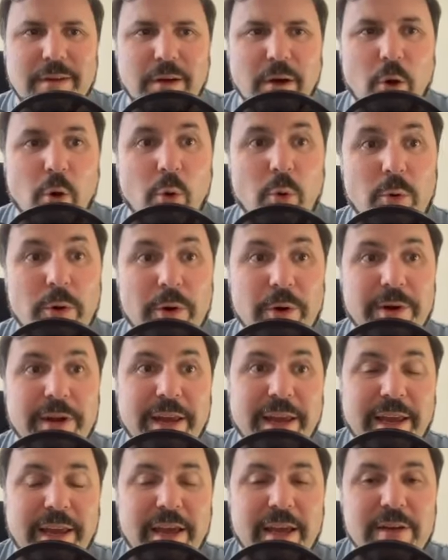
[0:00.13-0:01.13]
Oh,
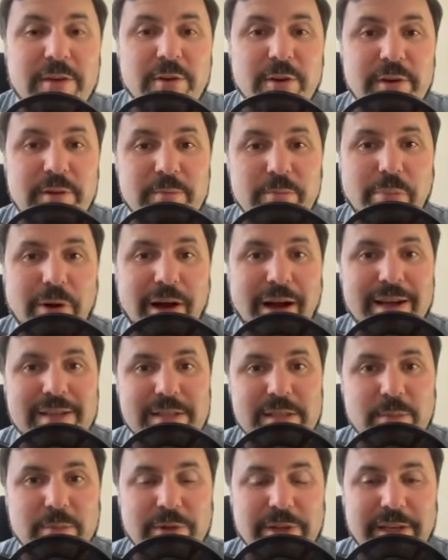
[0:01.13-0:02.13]
goody. It couldn't
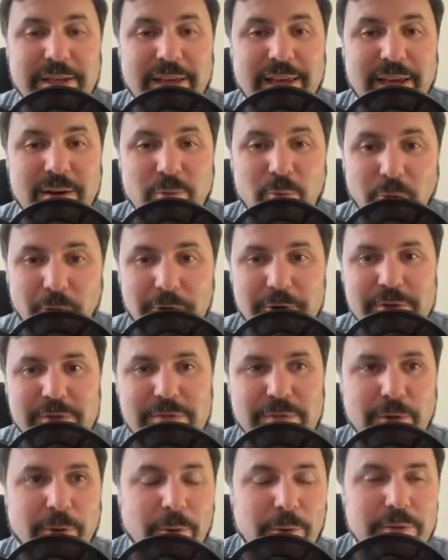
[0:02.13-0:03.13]
possibly get
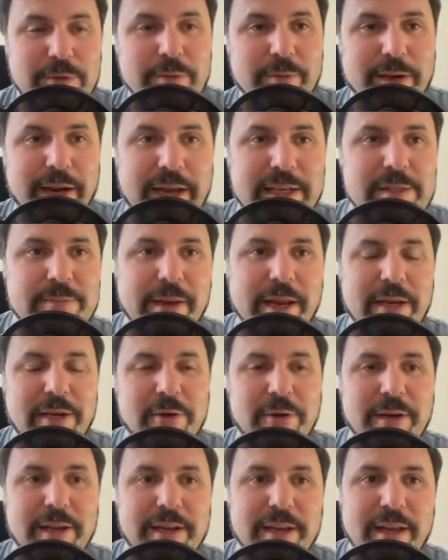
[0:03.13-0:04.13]
worse for Ultimate X Men,
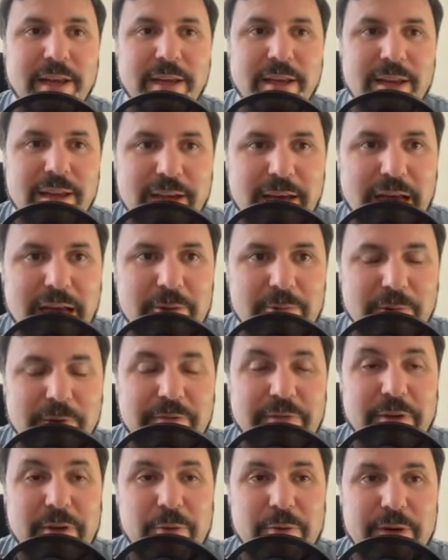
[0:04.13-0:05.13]
could it? I
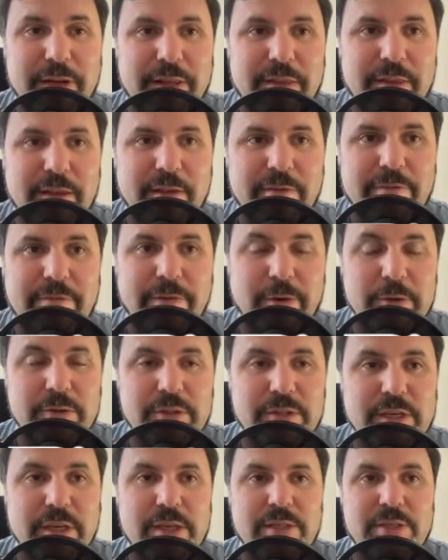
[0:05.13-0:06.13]
reviewed the
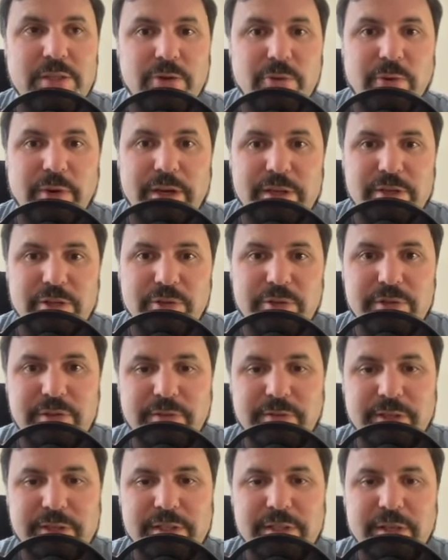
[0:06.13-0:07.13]
first two issues
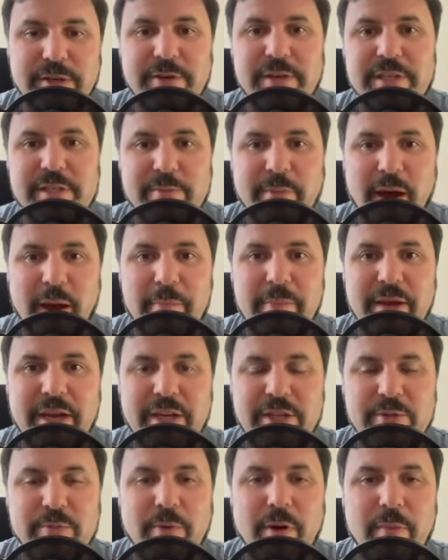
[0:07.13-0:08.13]
of this series by
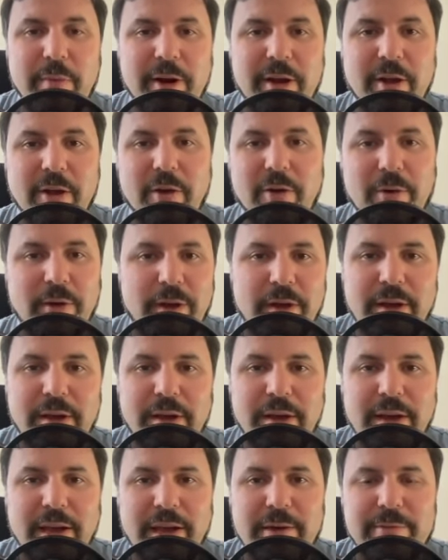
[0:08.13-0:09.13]
Peach Momoko
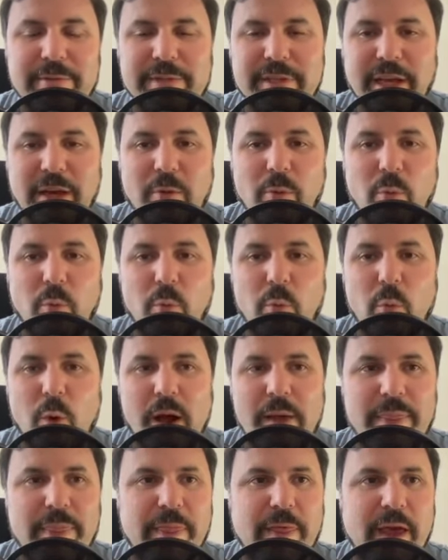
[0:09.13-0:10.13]
and was like,
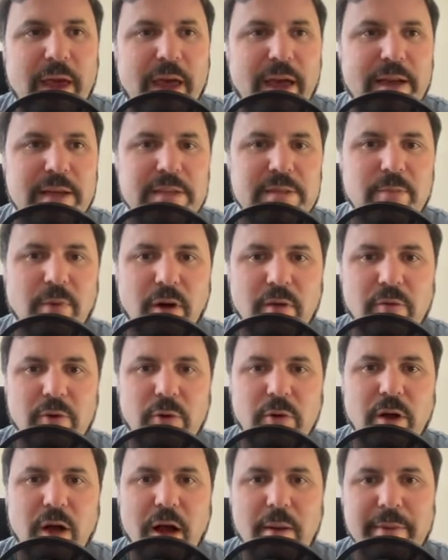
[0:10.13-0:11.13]
what the heck is
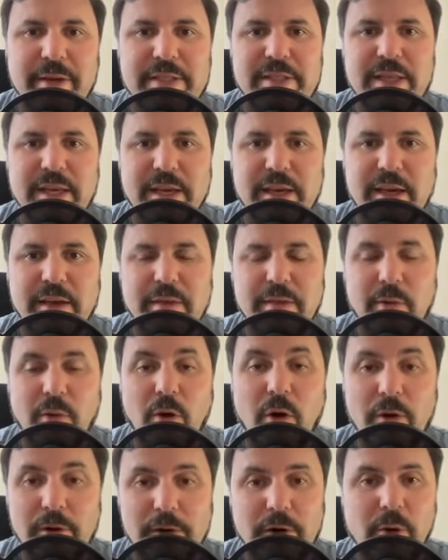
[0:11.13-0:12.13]
Marvel Comics thinking? There
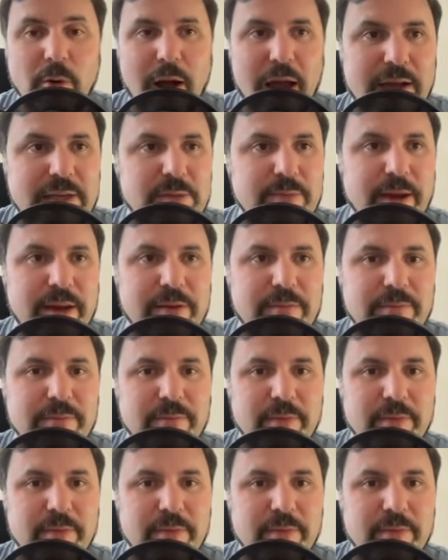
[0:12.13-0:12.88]
are no X Men.